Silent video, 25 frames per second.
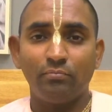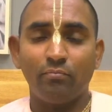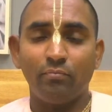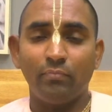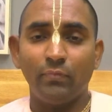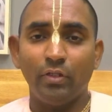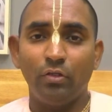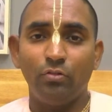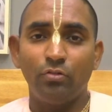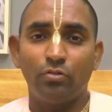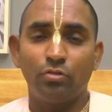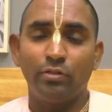
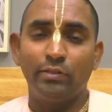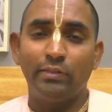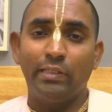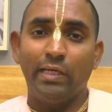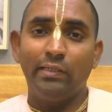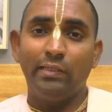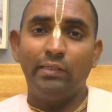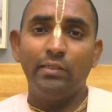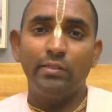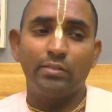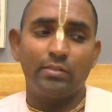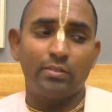So then
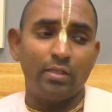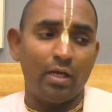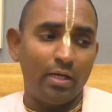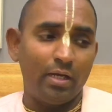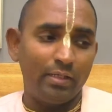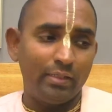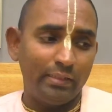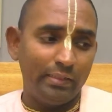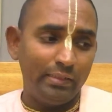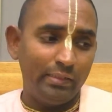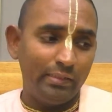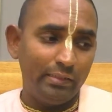
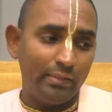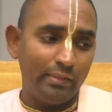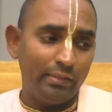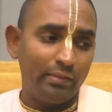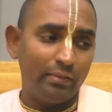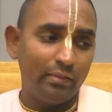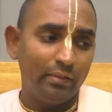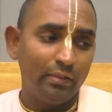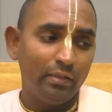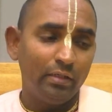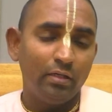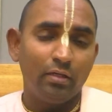
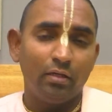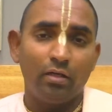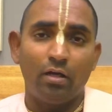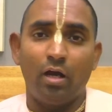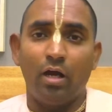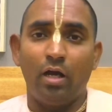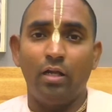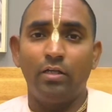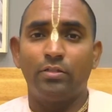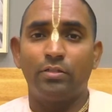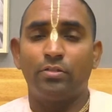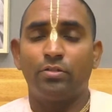he
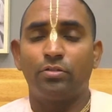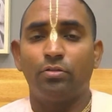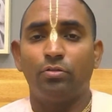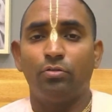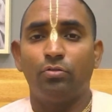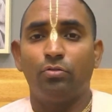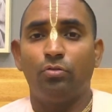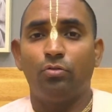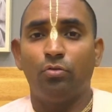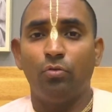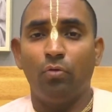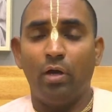calls
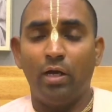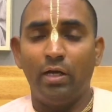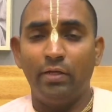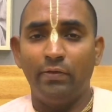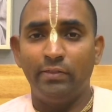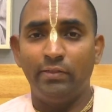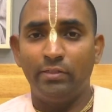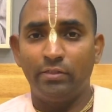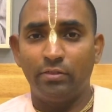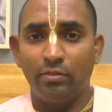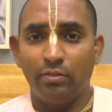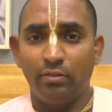two of
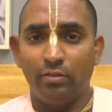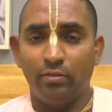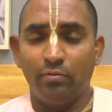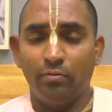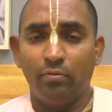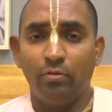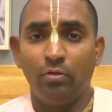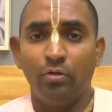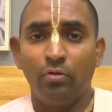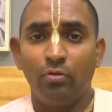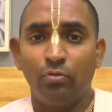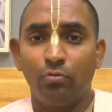his
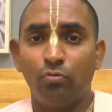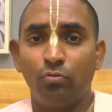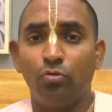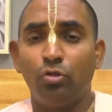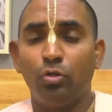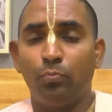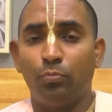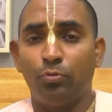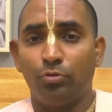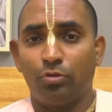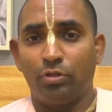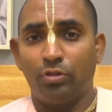Guru
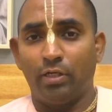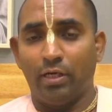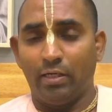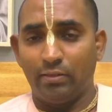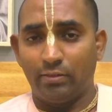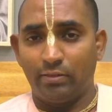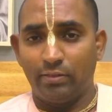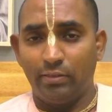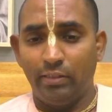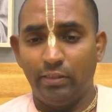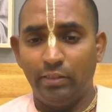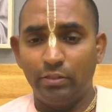
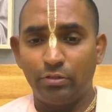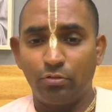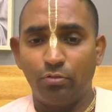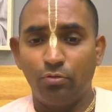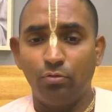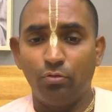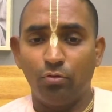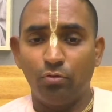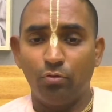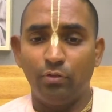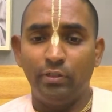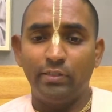Putras. His
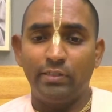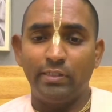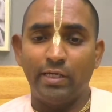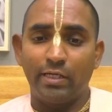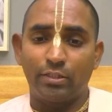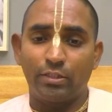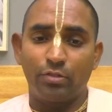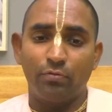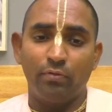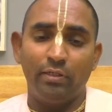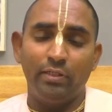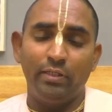Guru is
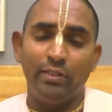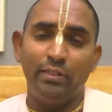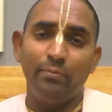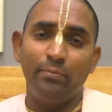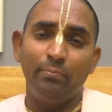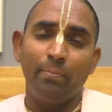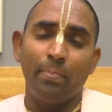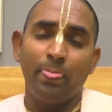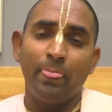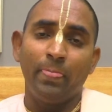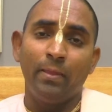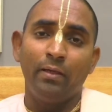actually
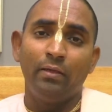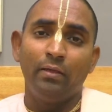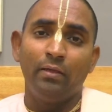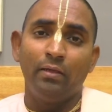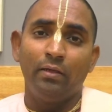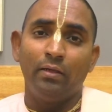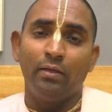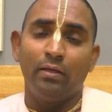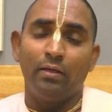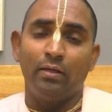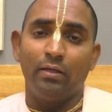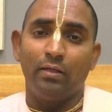
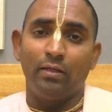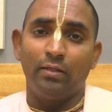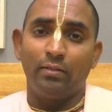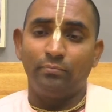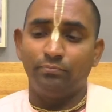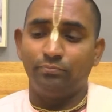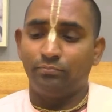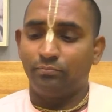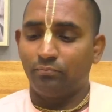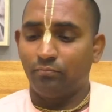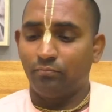the